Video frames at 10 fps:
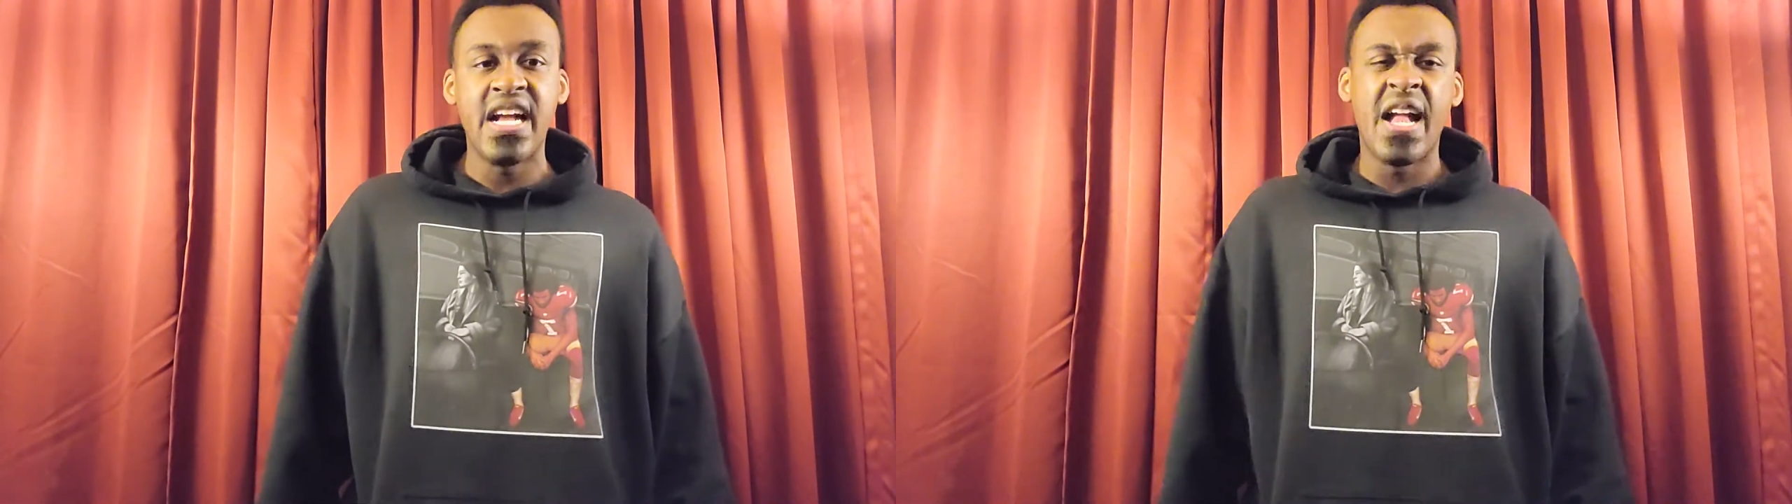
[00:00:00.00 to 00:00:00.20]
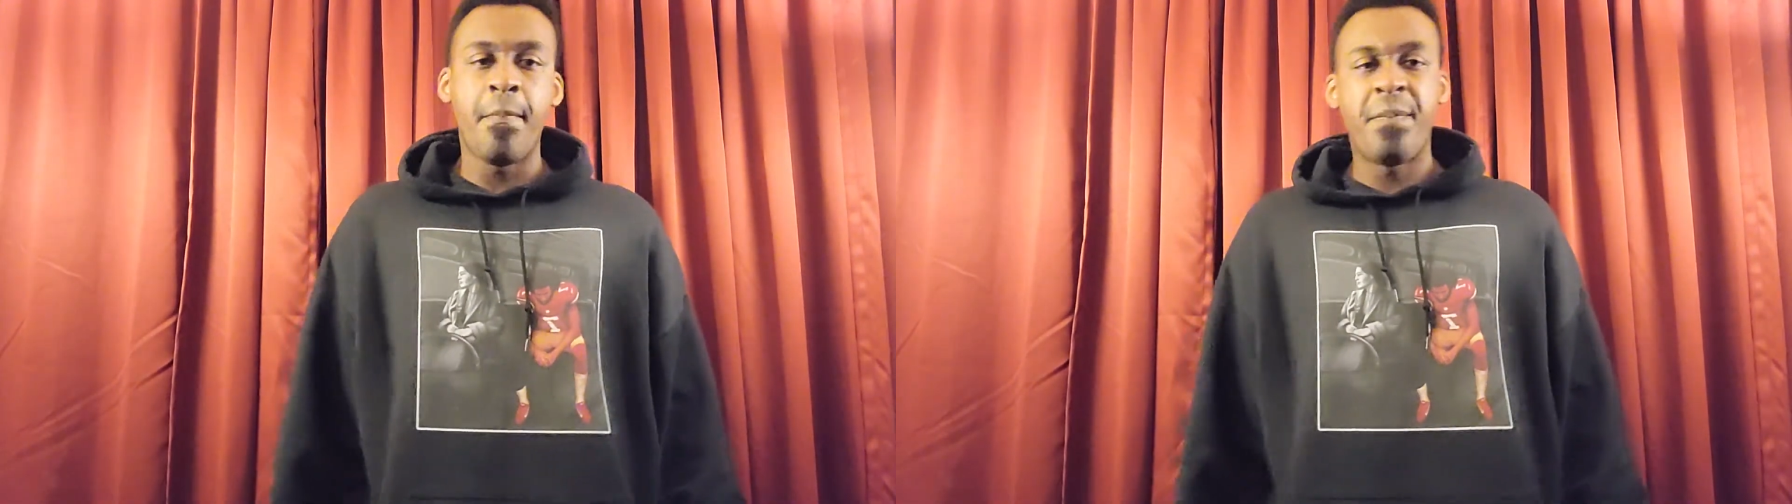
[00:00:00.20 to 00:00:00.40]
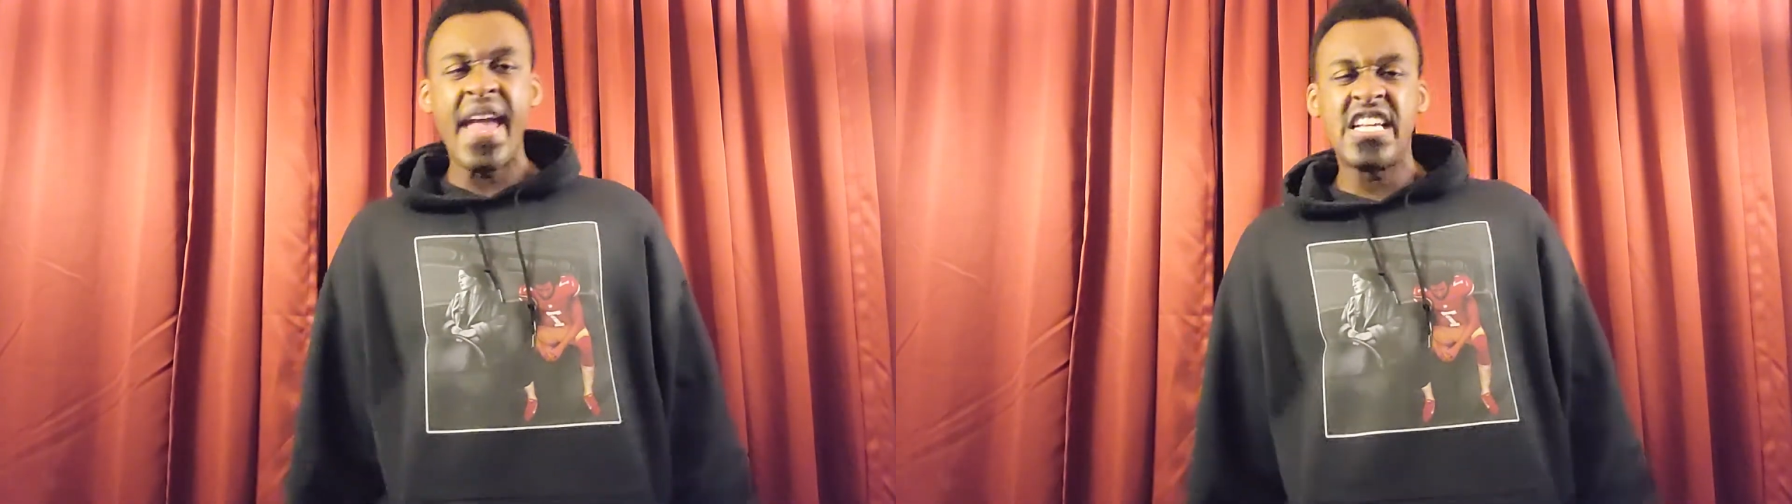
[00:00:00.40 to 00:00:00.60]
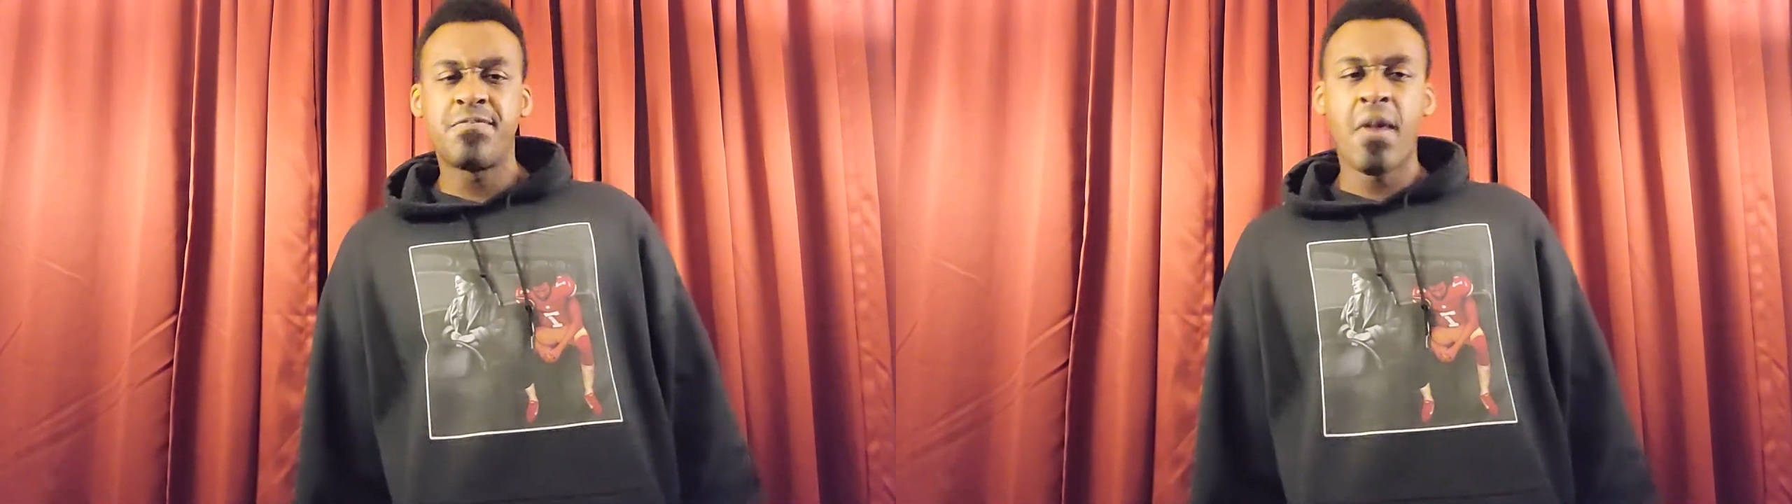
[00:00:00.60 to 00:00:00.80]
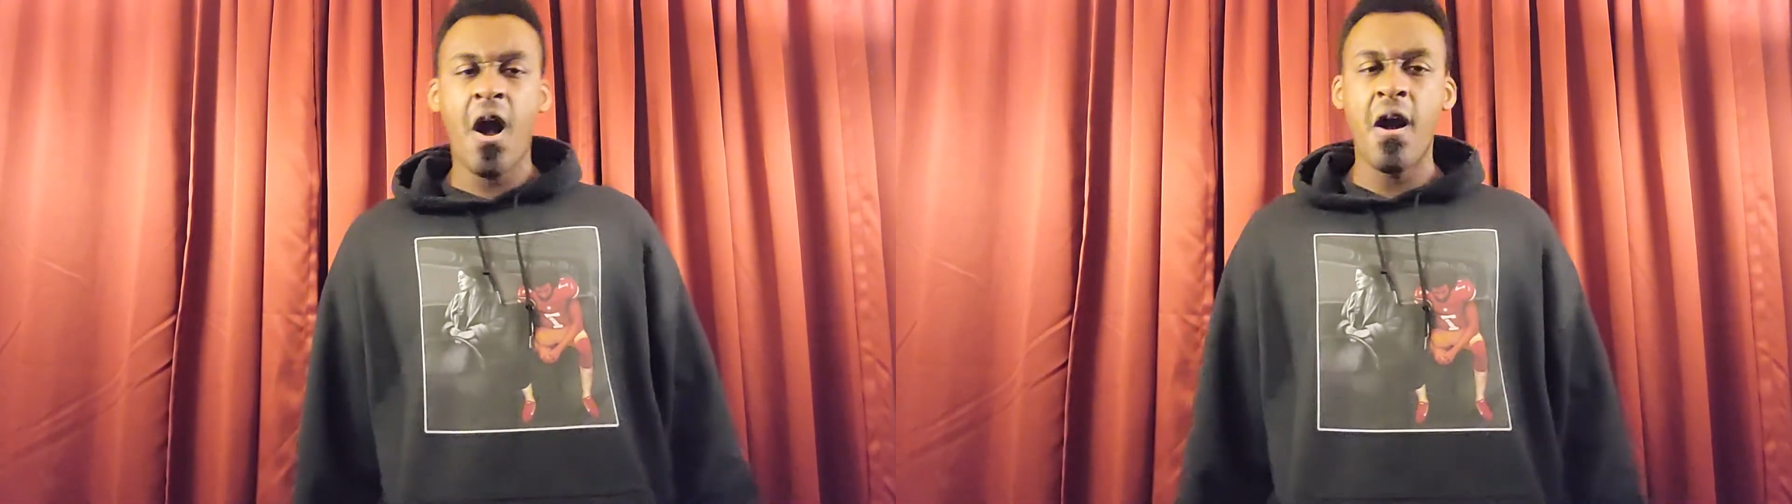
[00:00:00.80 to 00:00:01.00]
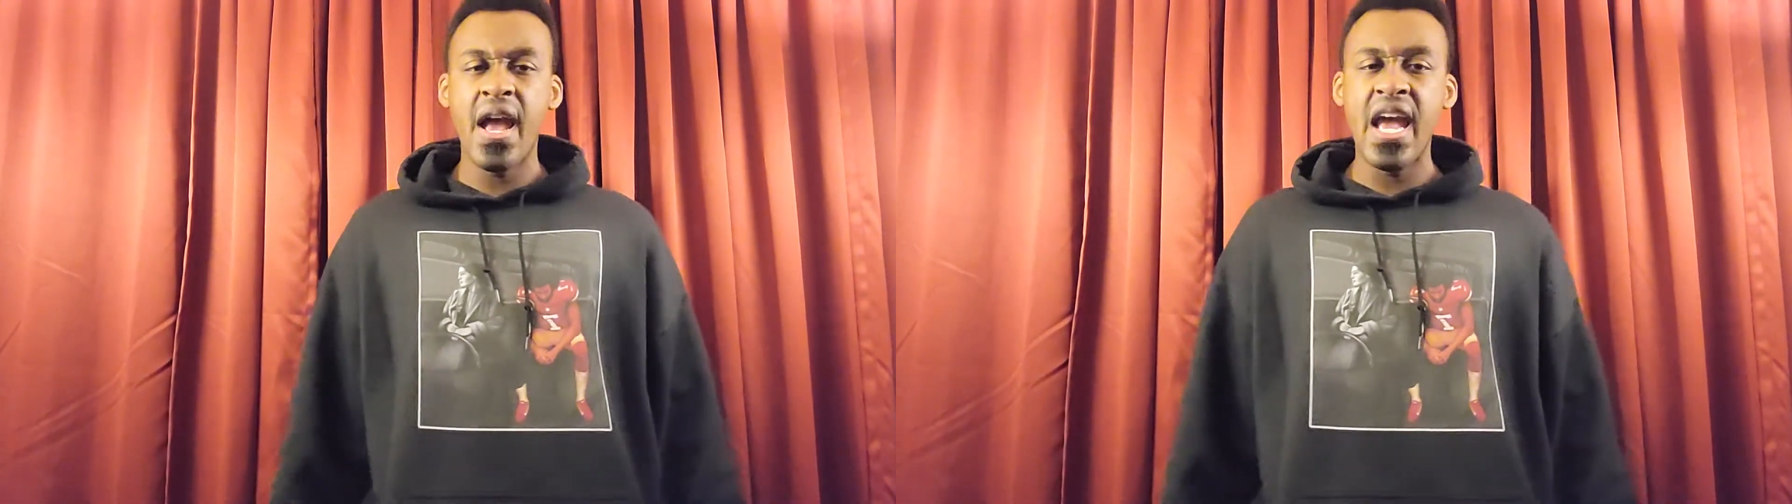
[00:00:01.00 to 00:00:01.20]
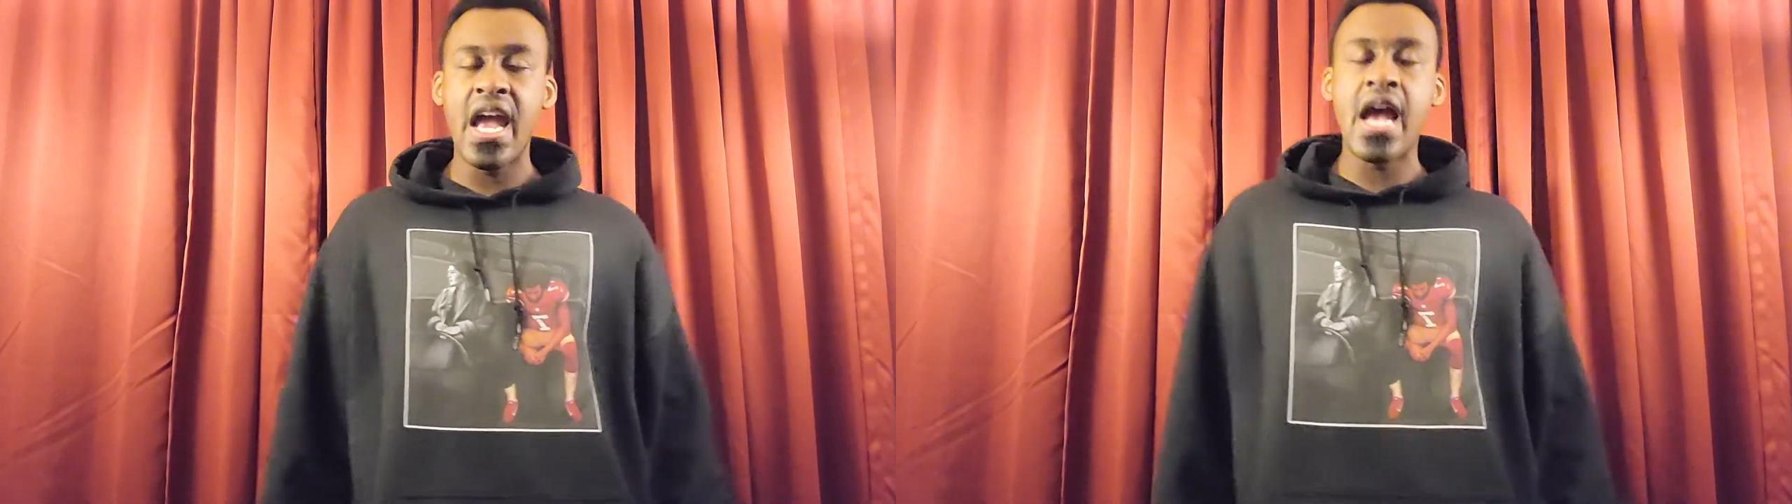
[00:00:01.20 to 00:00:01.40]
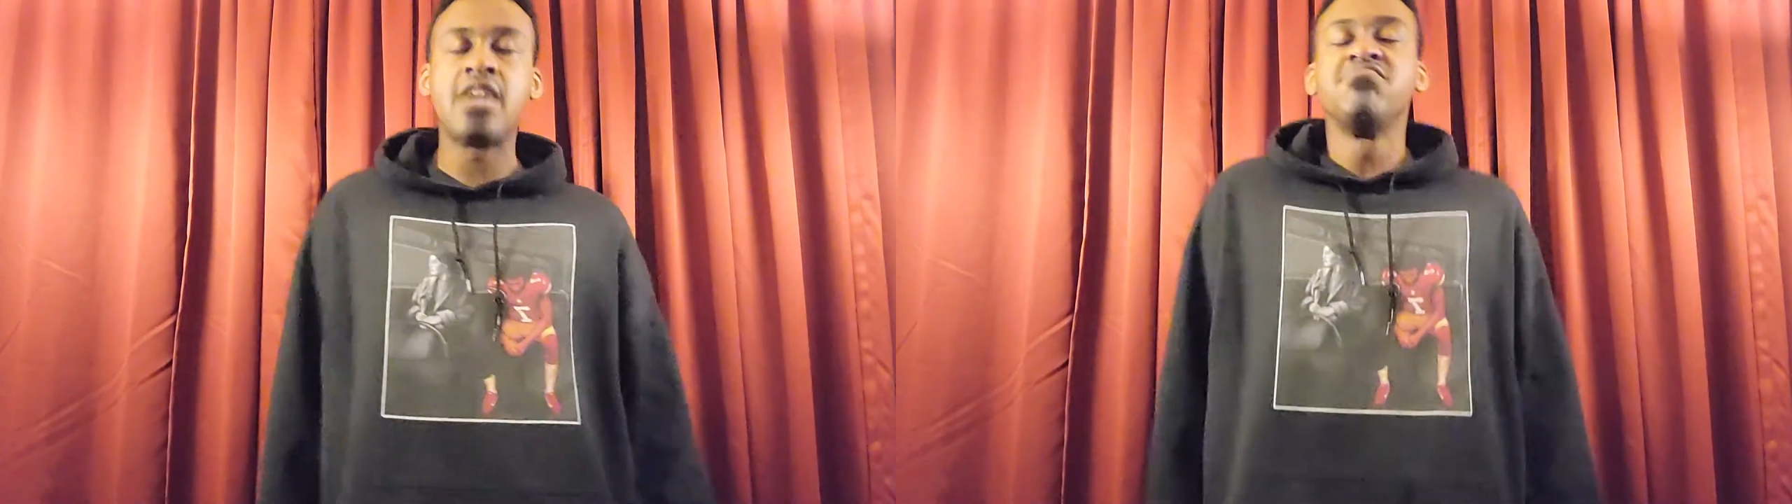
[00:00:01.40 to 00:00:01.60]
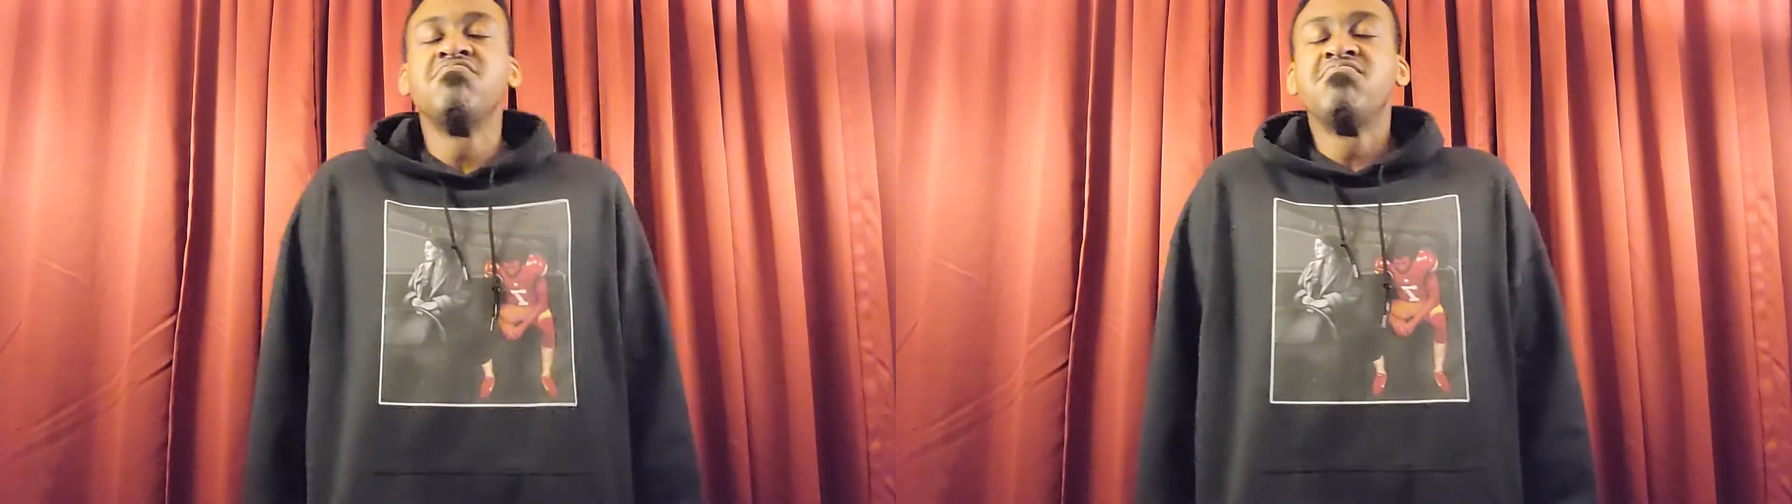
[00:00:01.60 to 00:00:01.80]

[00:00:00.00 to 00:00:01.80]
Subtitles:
and baseball air